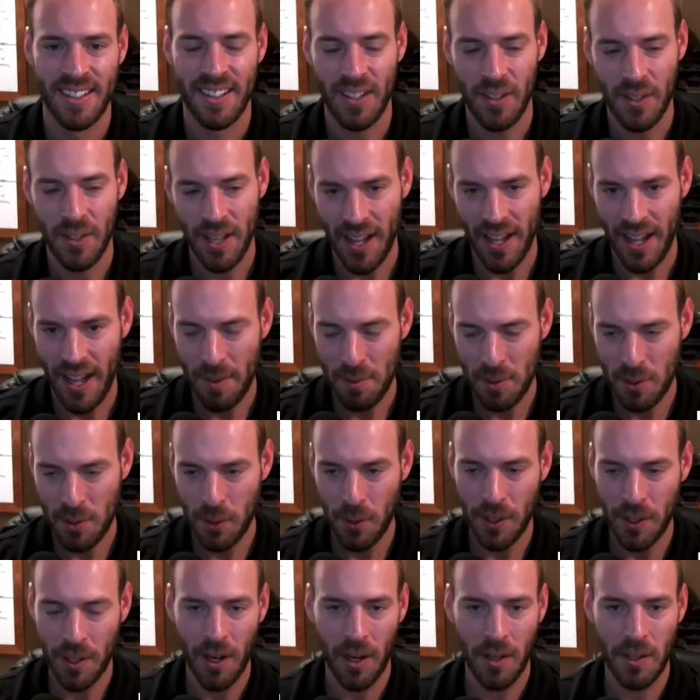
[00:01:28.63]
Oh yeah,
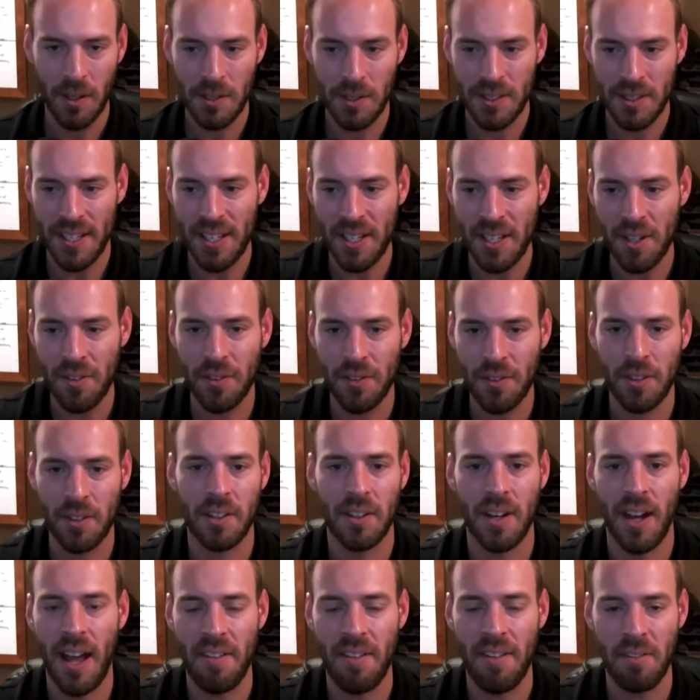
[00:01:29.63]
absolutely, Carlos. Thank you for
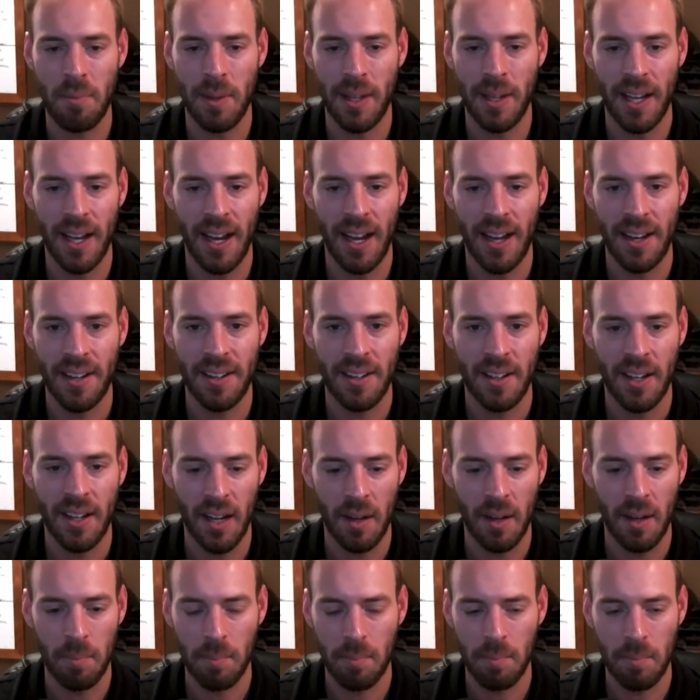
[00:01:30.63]
having me
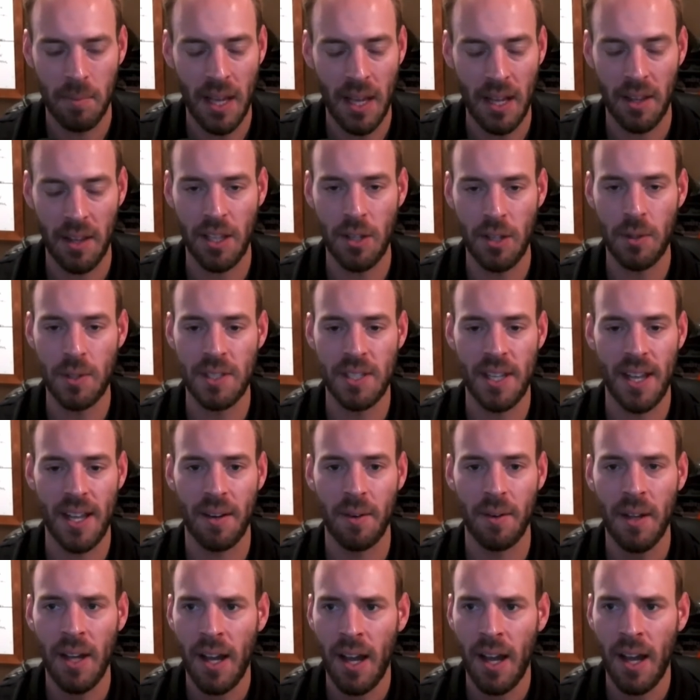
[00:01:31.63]
on. Yeah, like you had
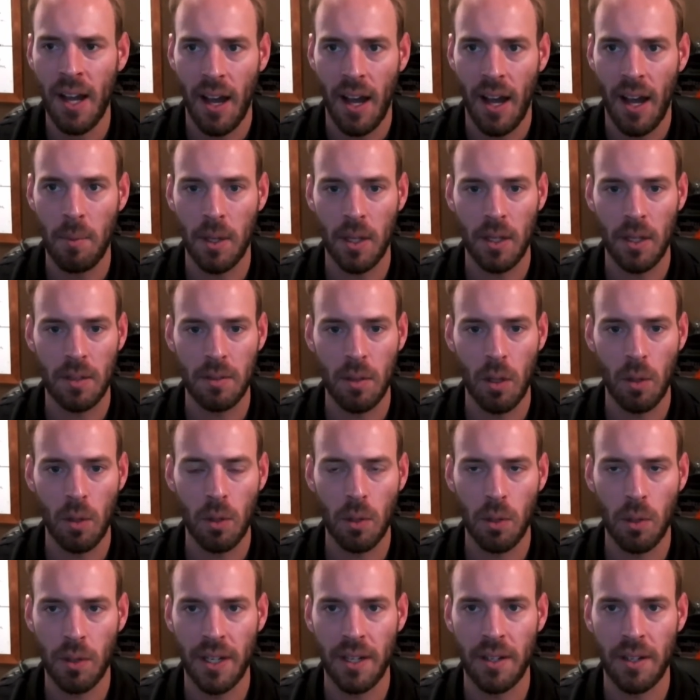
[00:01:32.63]
said, I'm a
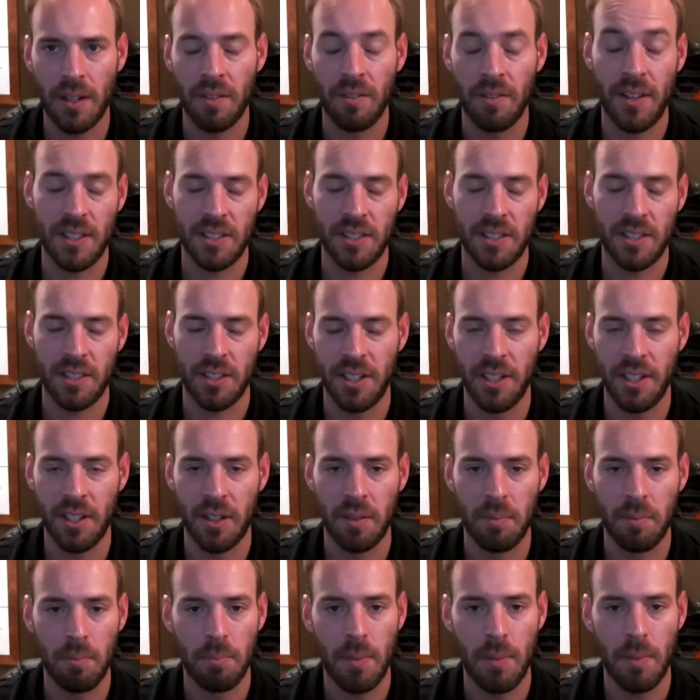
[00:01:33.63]
local investor here
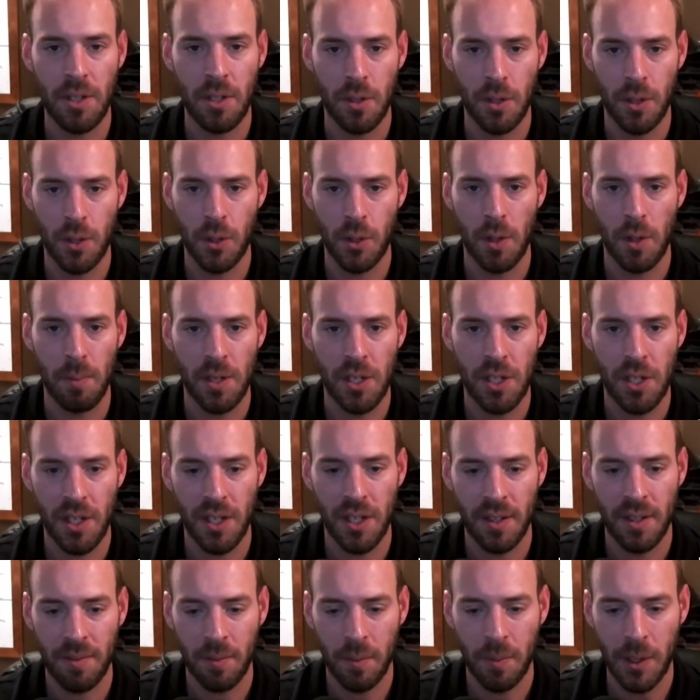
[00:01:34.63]
in Metro Detroit,
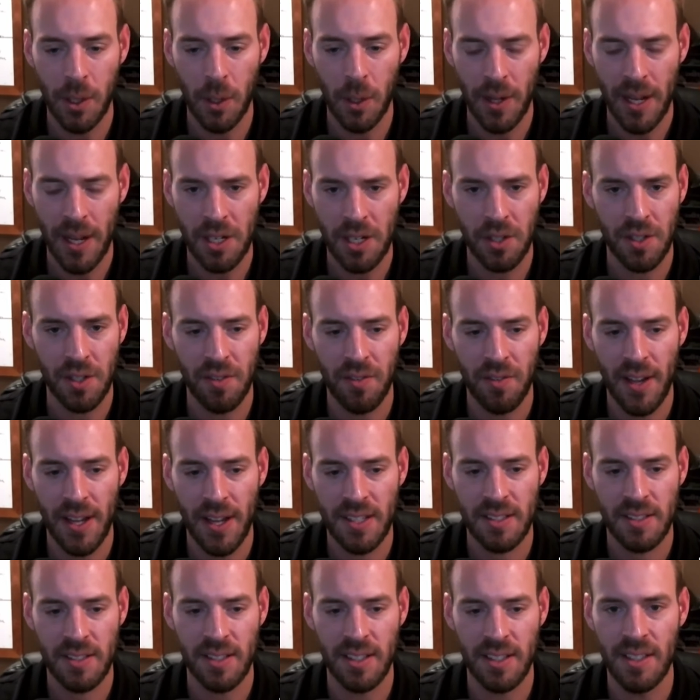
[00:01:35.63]
Michigan. We don't actually
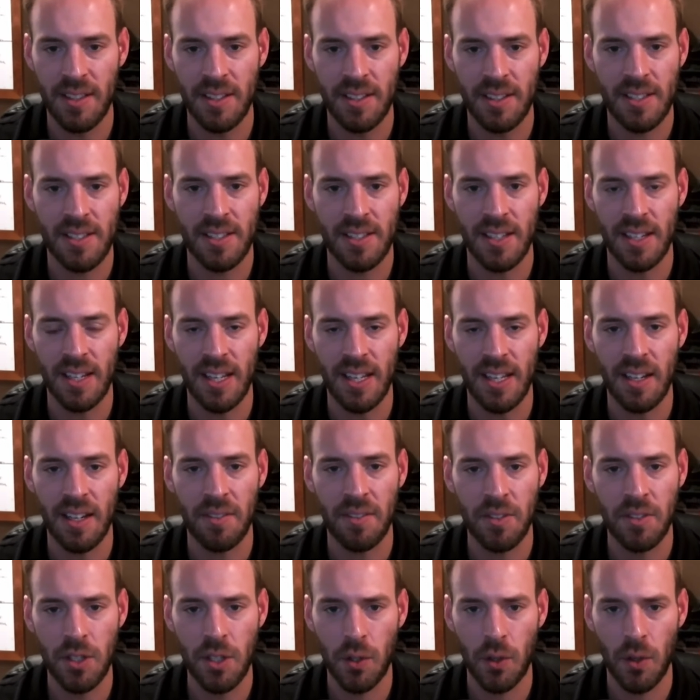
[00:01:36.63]
invest in the city of
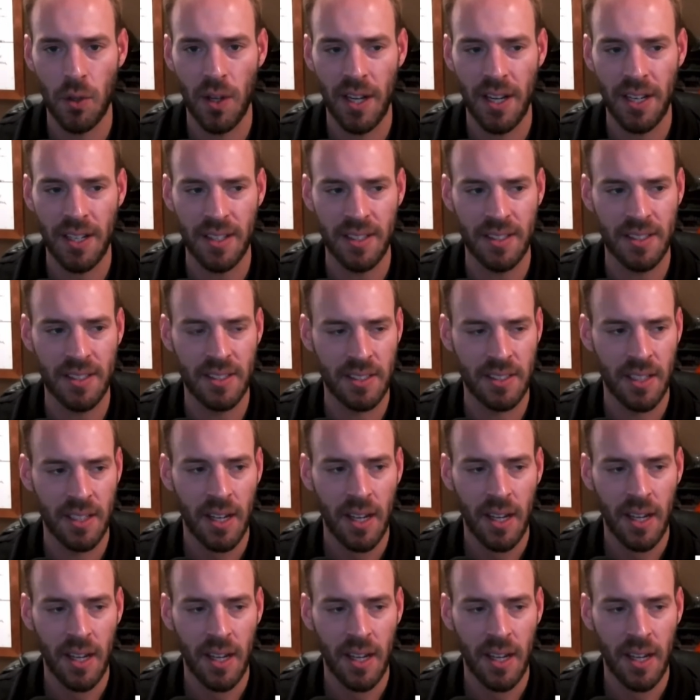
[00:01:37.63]
Detroit. It's